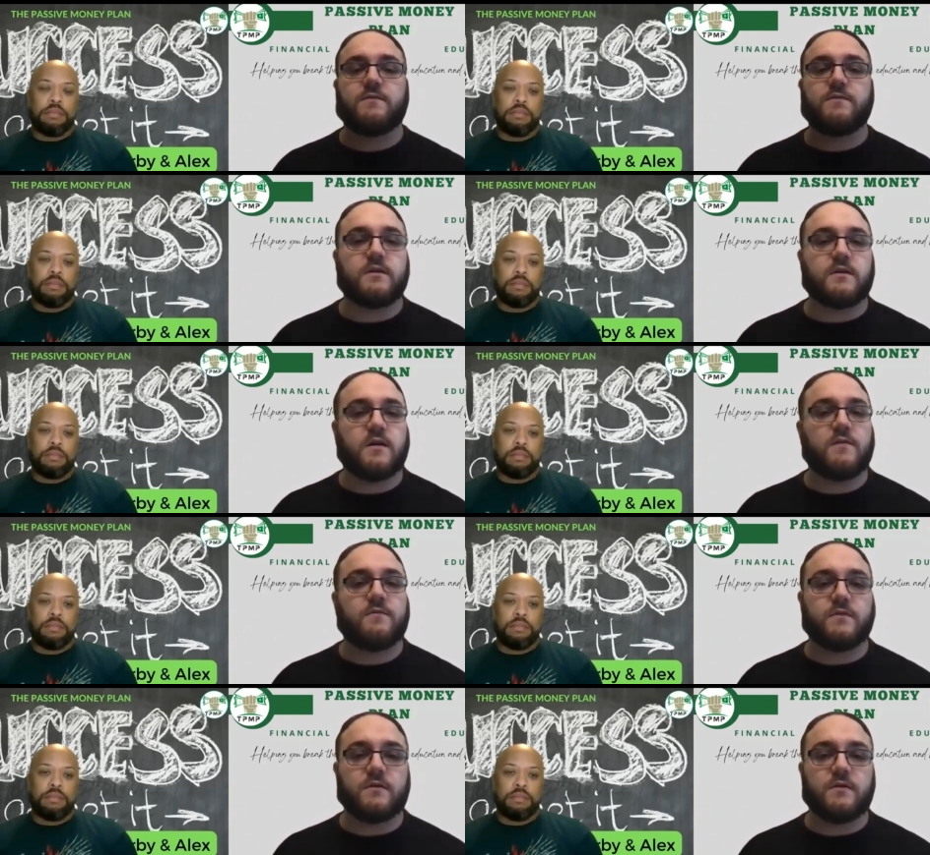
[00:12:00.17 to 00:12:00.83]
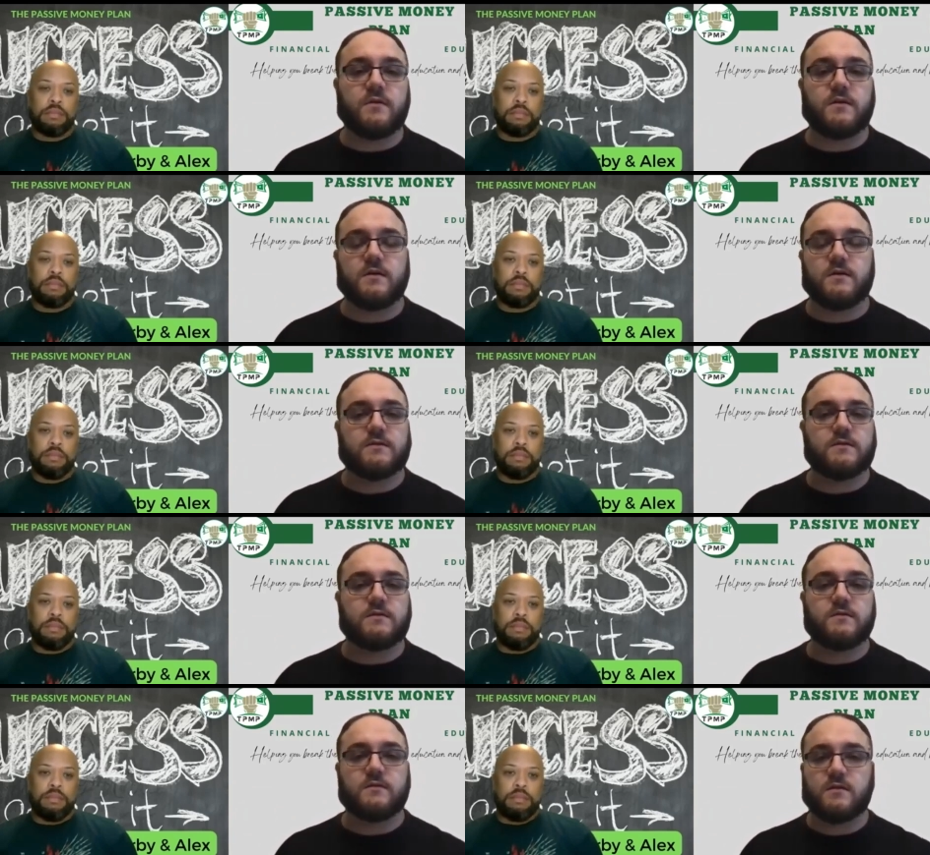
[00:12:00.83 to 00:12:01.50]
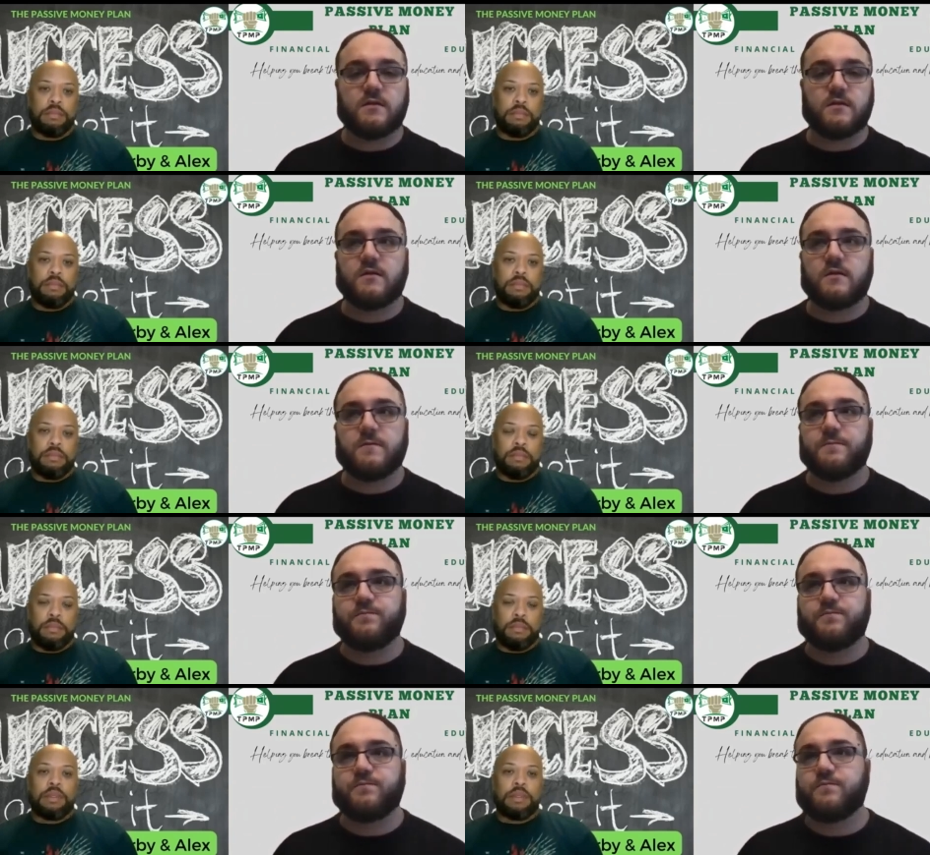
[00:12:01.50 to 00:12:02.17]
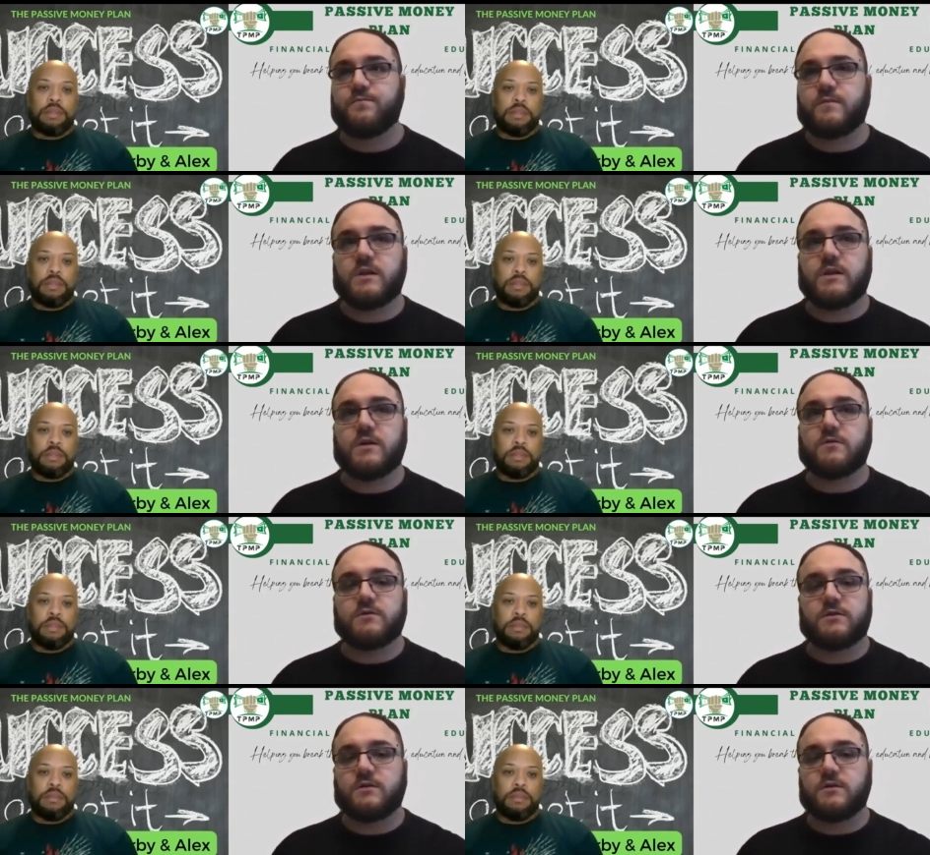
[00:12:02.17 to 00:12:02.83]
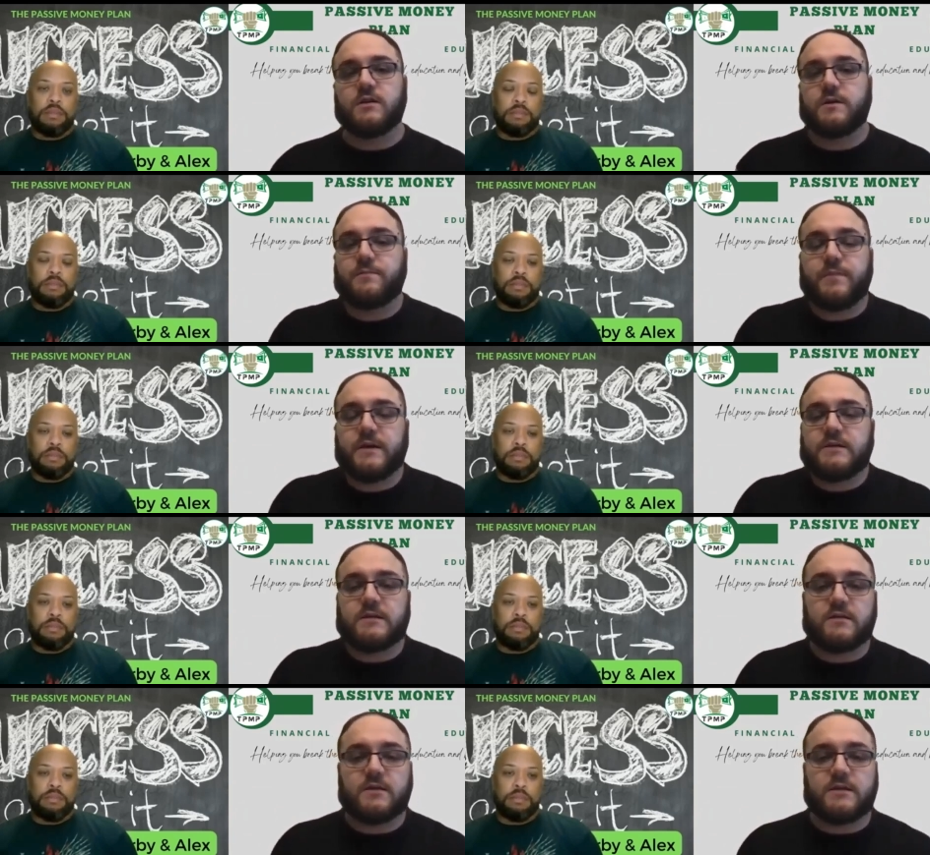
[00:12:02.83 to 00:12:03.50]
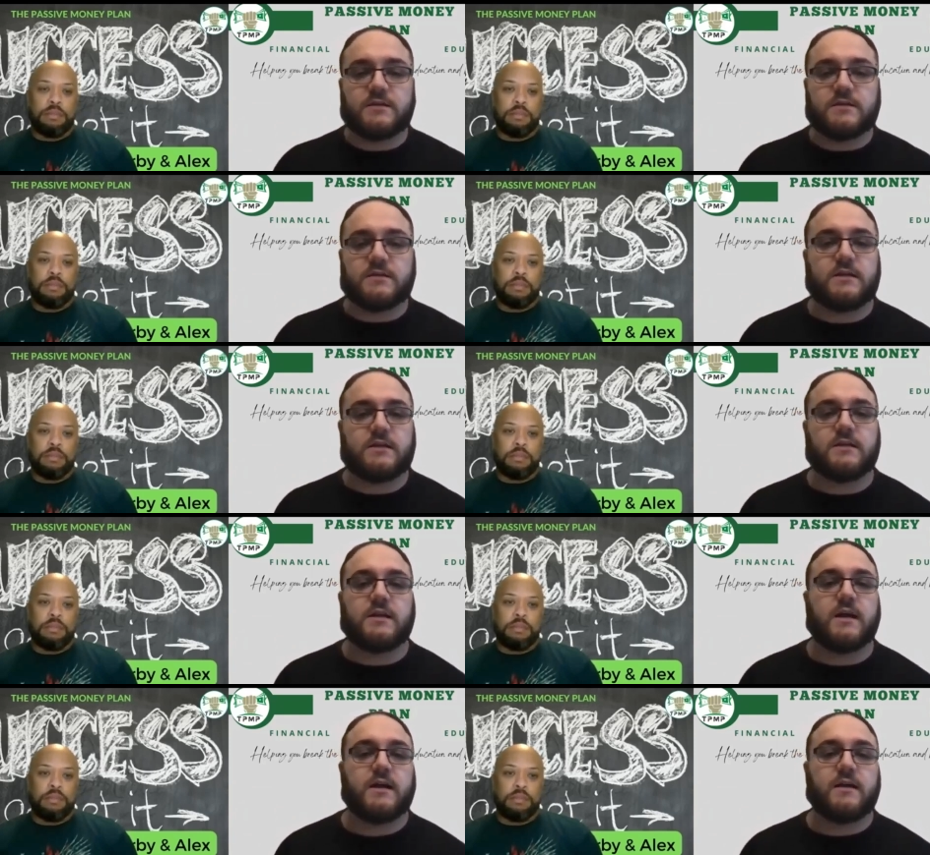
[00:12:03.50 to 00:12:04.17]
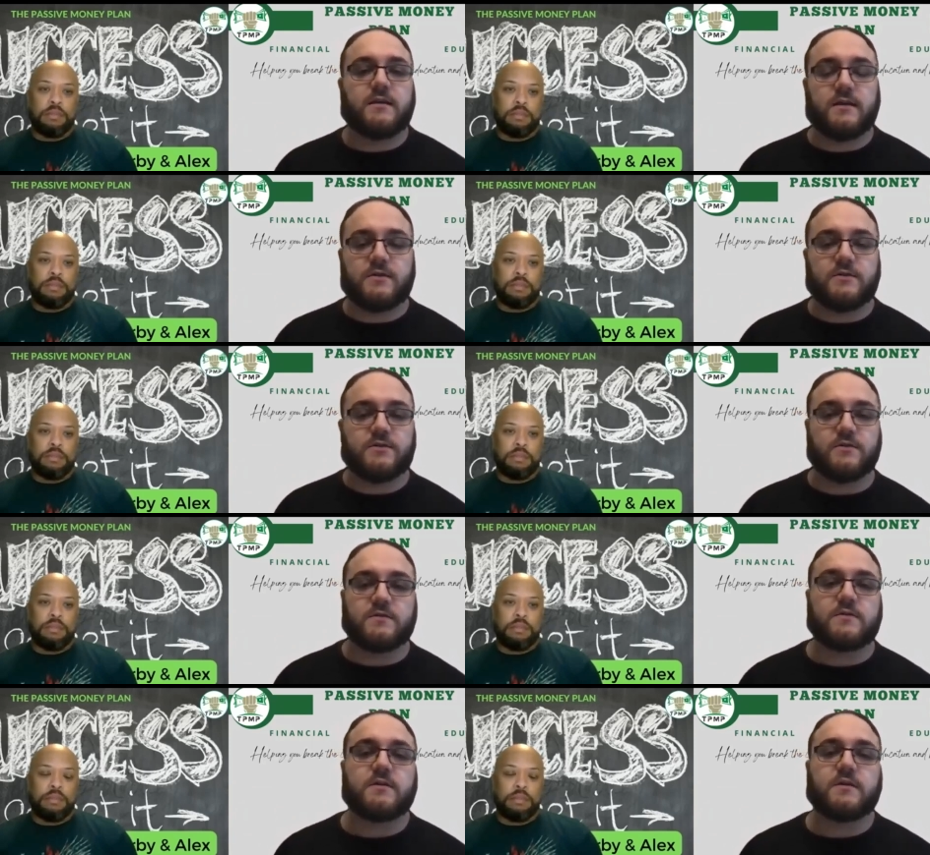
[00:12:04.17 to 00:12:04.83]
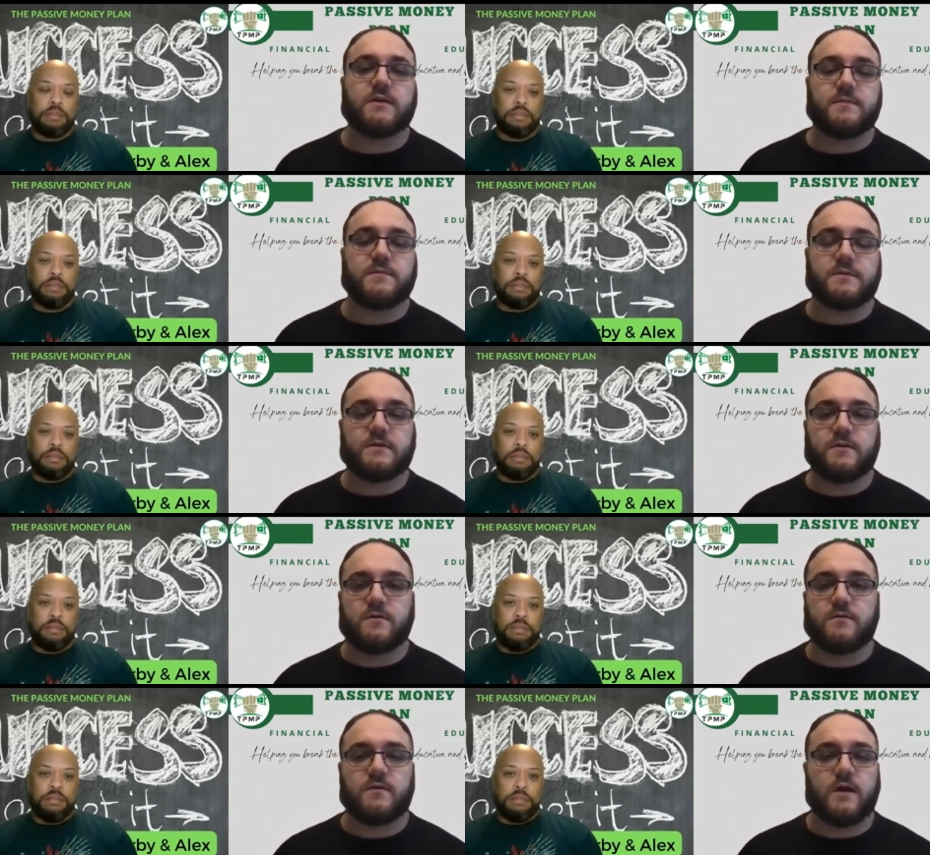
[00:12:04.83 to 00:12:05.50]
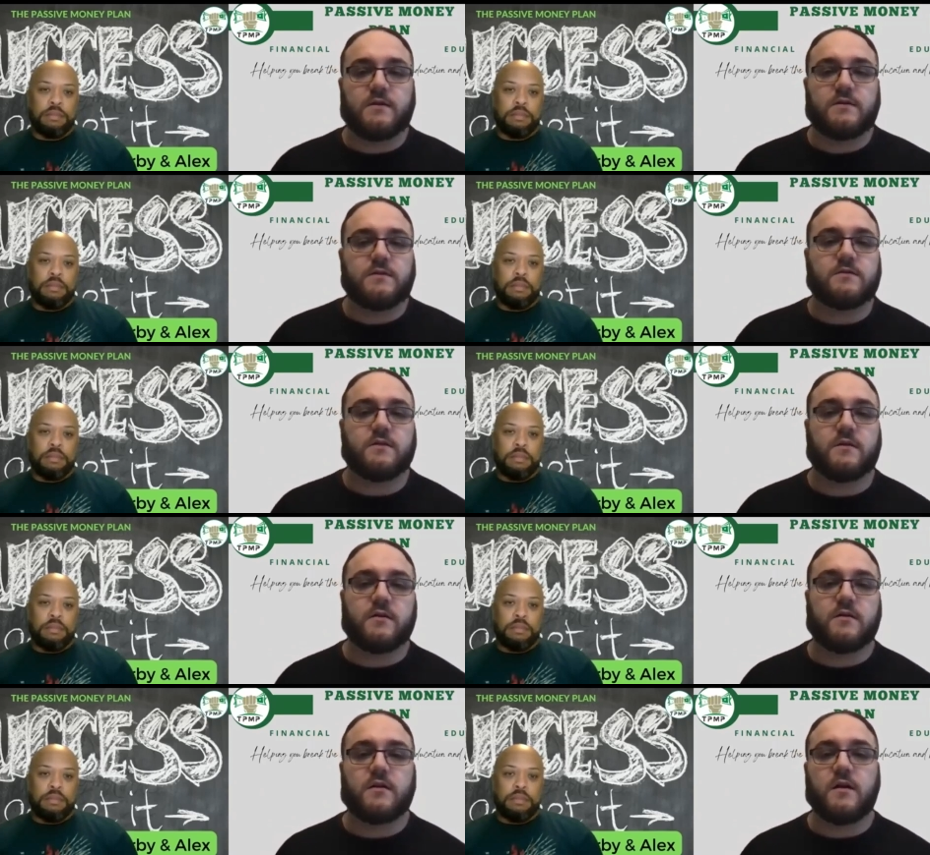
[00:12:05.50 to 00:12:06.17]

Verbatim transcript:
Speaker 1: even covered because they would, they basically just denied the insurance claim. So I just started